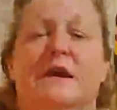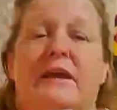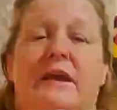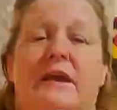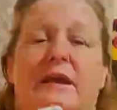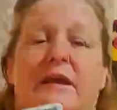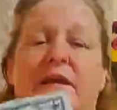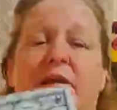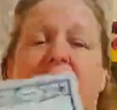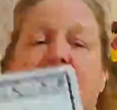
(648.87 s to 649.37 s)

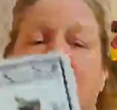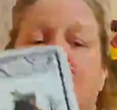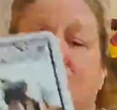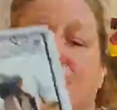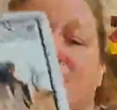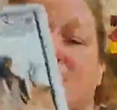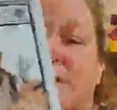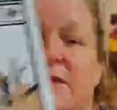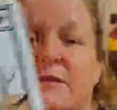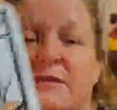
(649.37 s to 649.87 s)
And
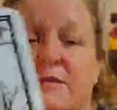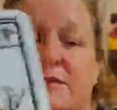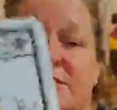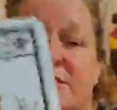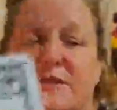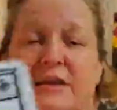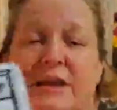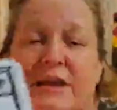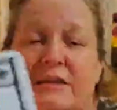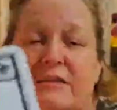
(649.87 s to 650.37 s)
in
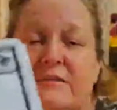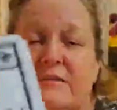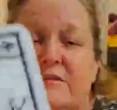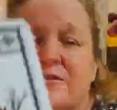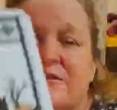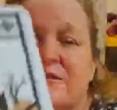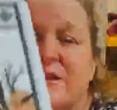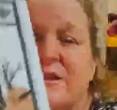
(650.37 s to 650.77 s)
this case, you know,